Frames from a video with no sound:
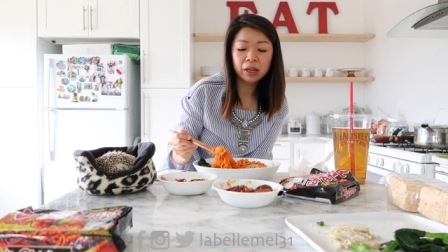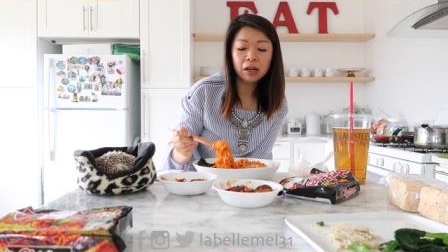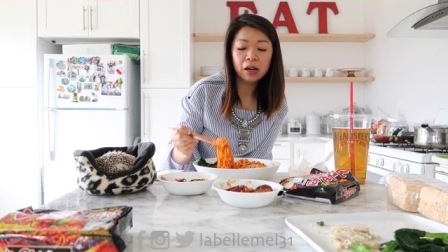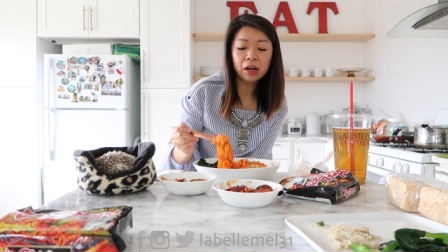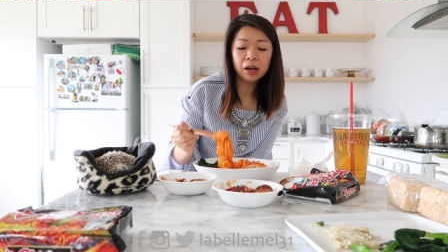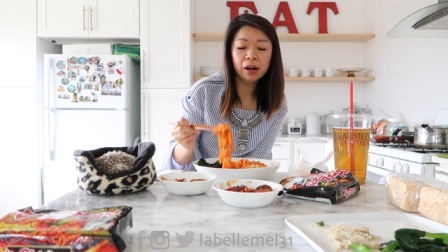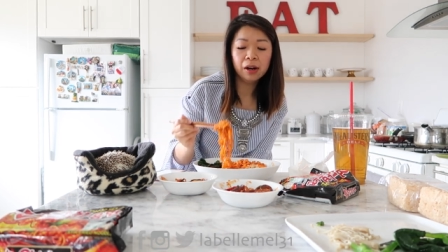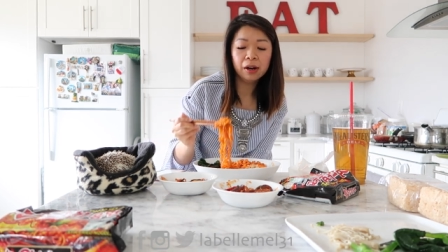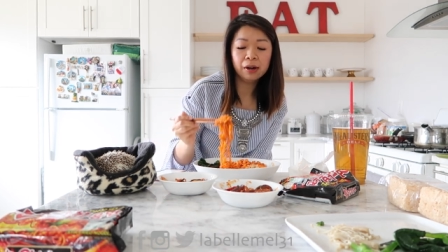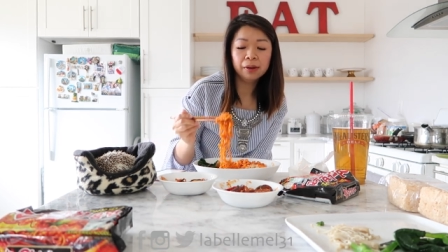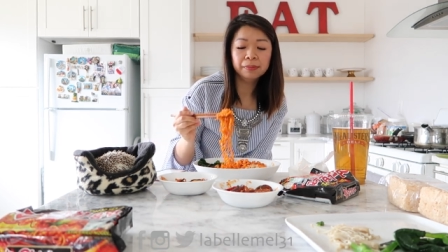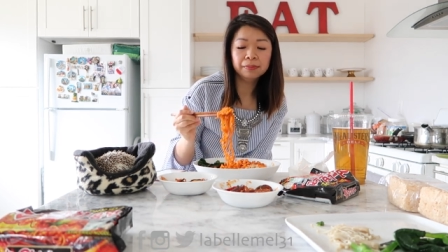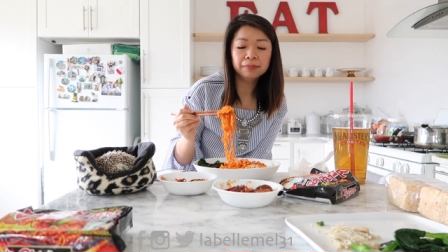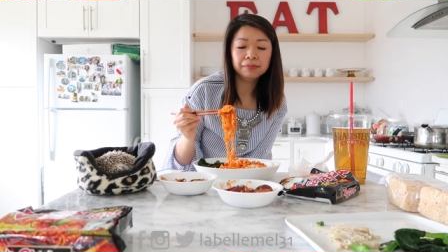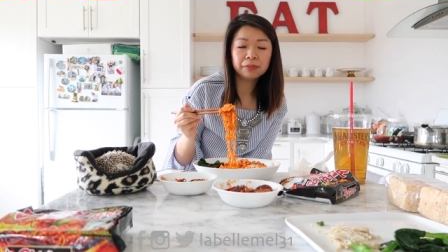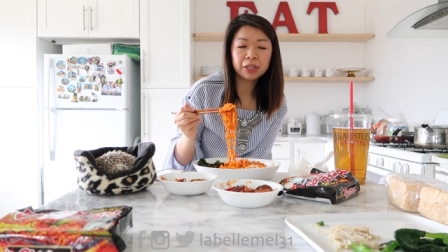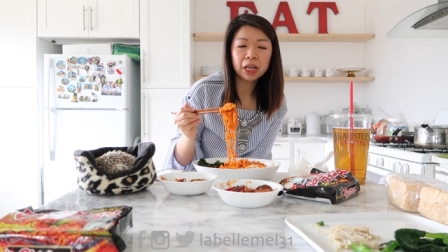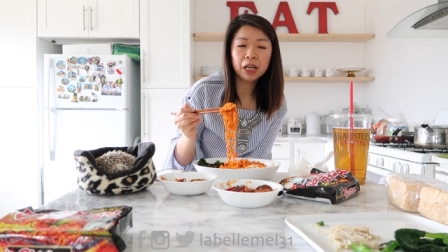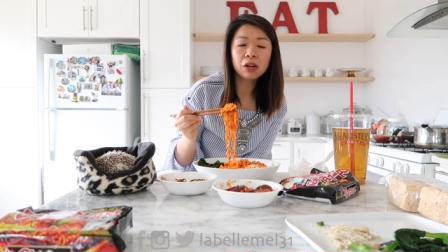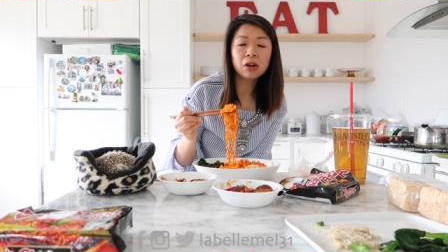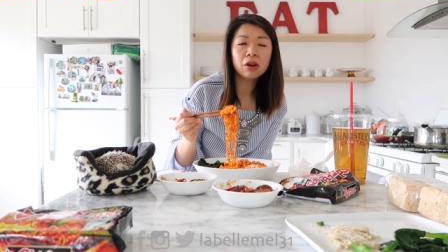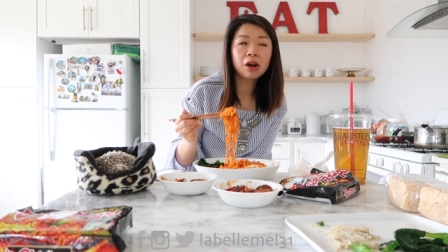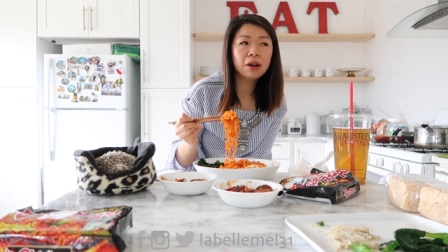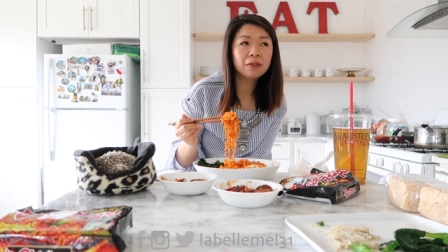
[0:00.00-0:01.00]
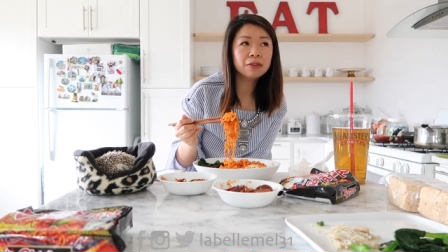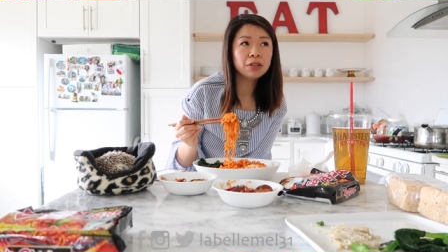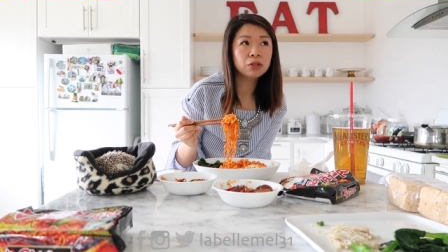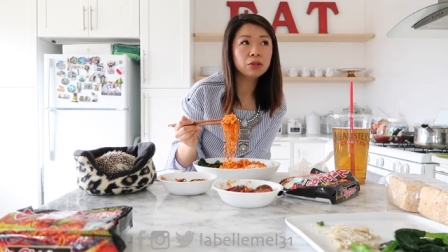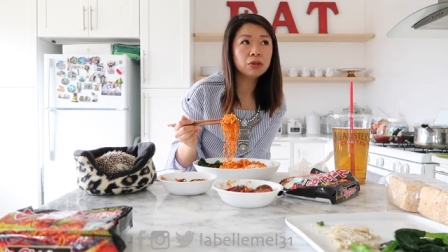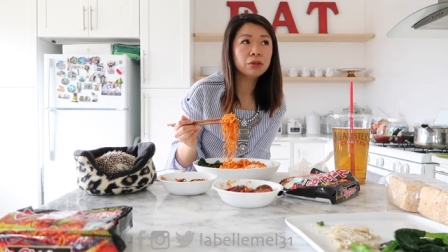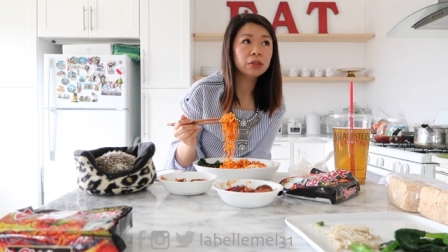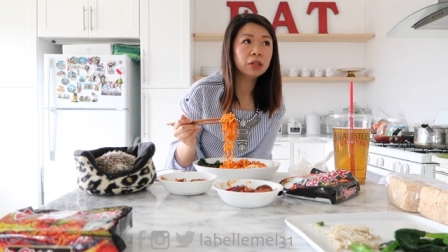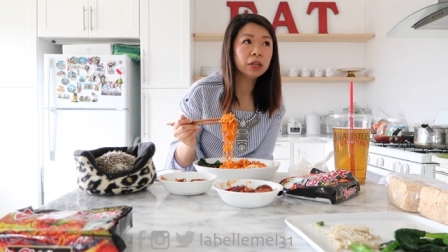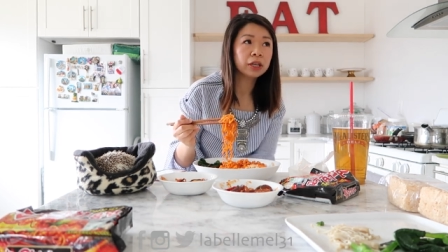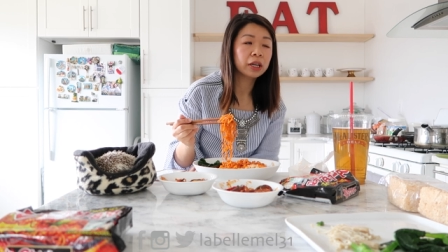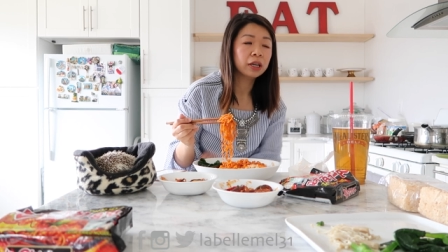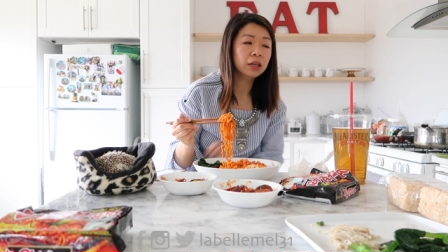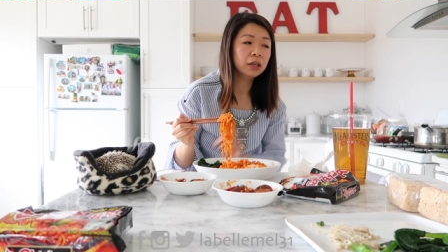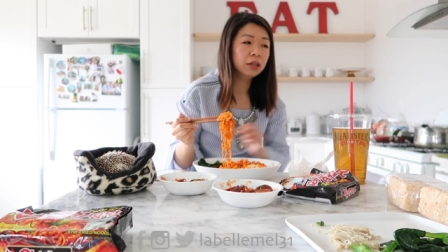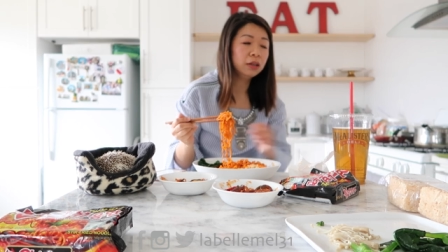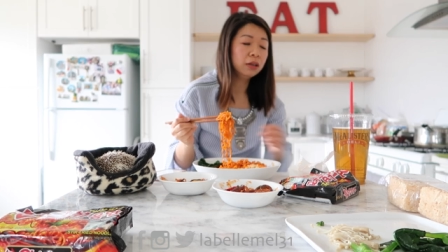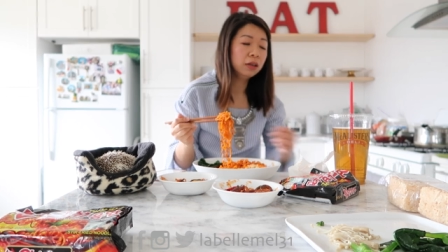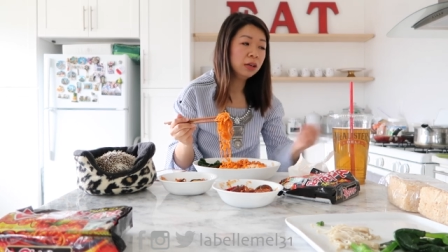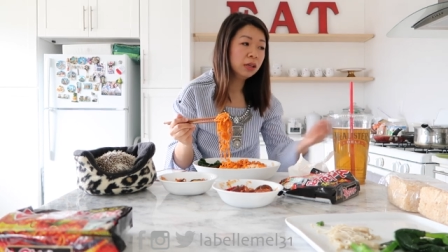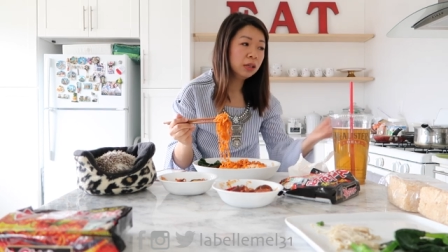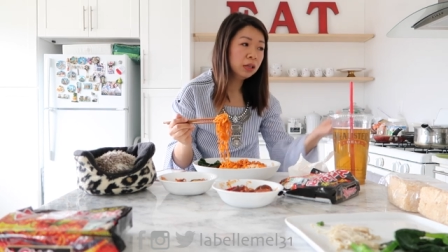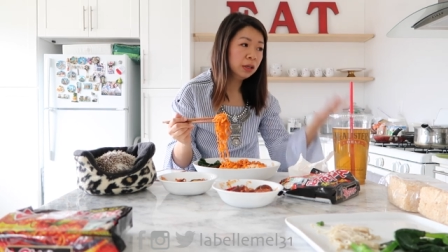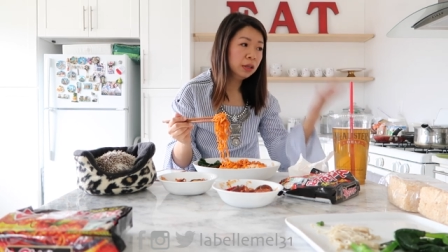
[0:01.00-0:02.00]
Um, I know i have to do like
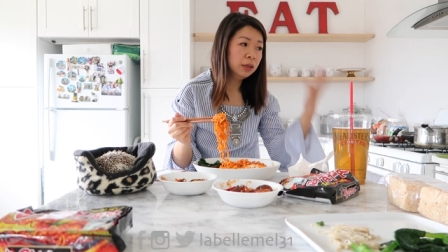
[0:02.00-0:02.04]
a